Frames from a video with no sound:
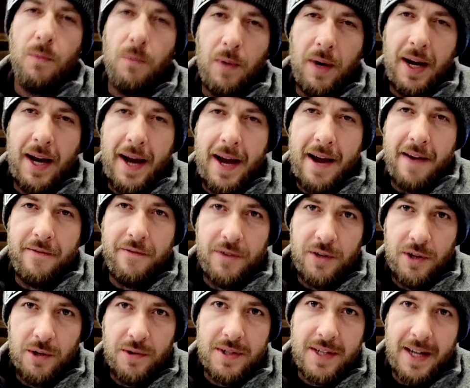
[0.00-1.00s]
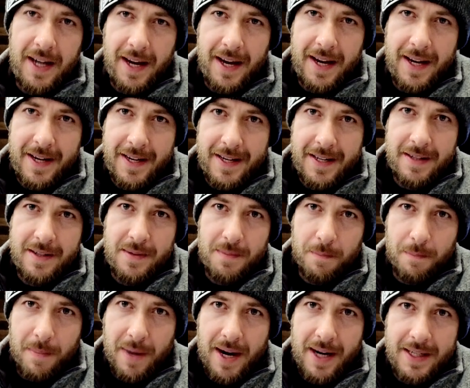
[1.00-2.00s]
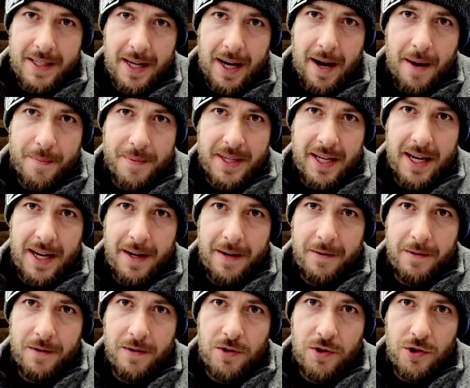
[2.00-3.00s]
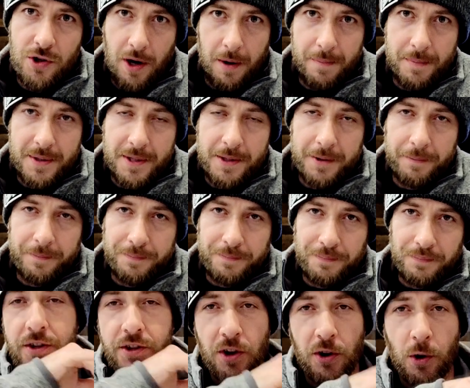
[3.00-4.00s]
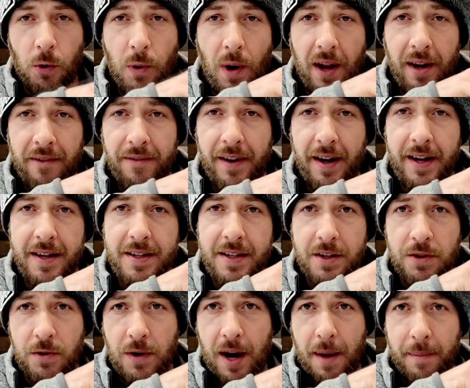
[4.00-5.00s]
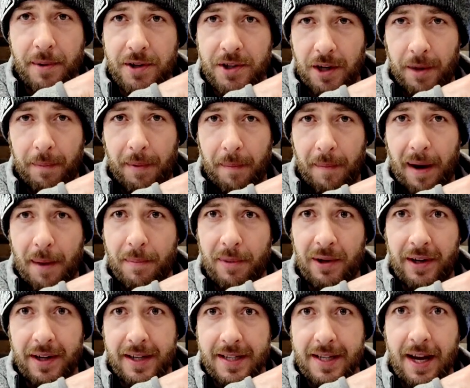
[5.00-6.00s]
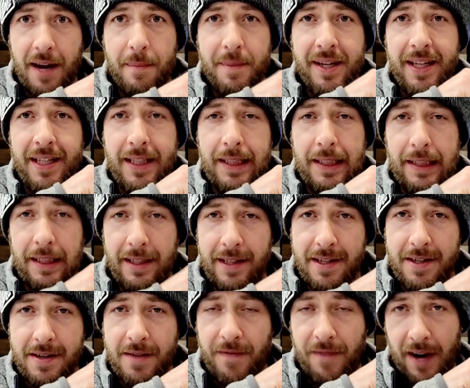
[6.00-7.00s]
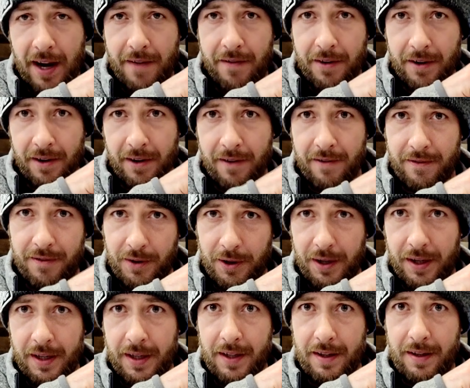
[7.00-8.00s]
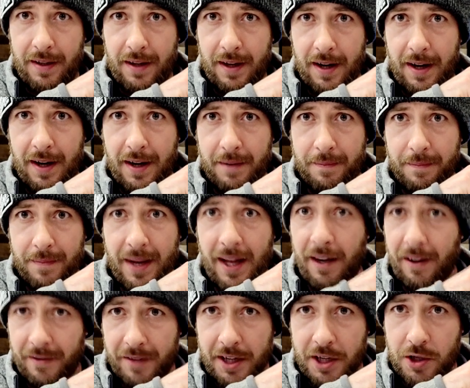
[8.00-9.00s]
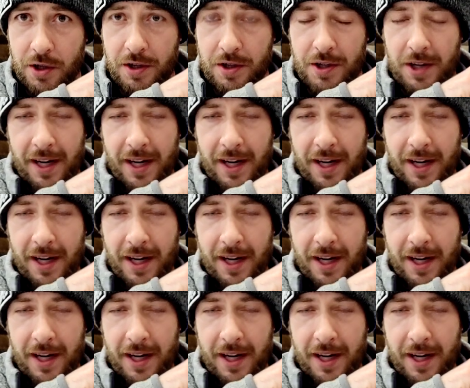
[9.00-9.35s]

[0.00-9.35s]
What I have for you today is my top 10 jumps. So to qualify as a drop or jump in my book, it's got to be at least 500 foot uh, elevation